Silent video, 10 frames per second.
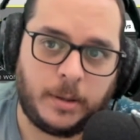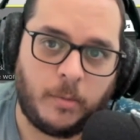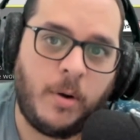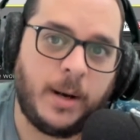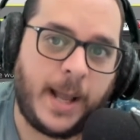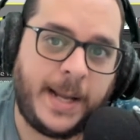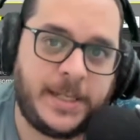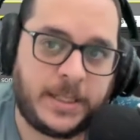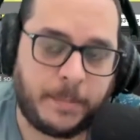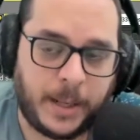Well, I
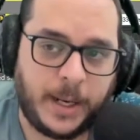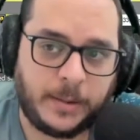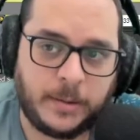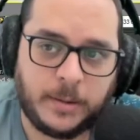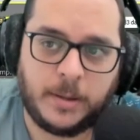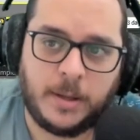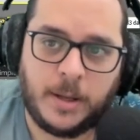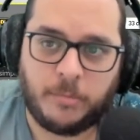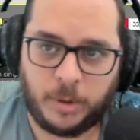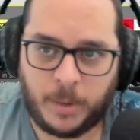just apply it.
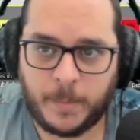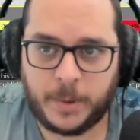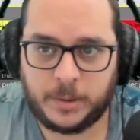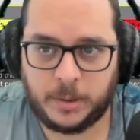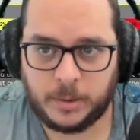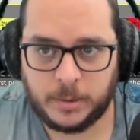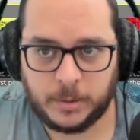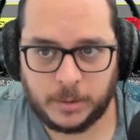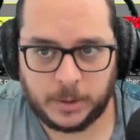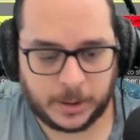Remember
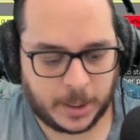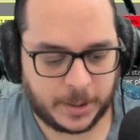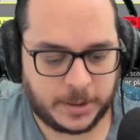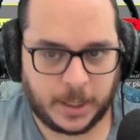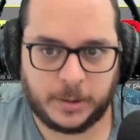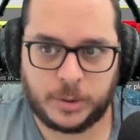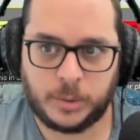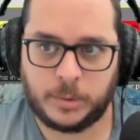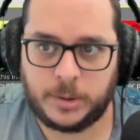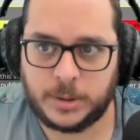that they can check the
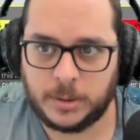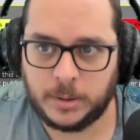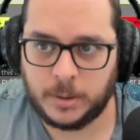source.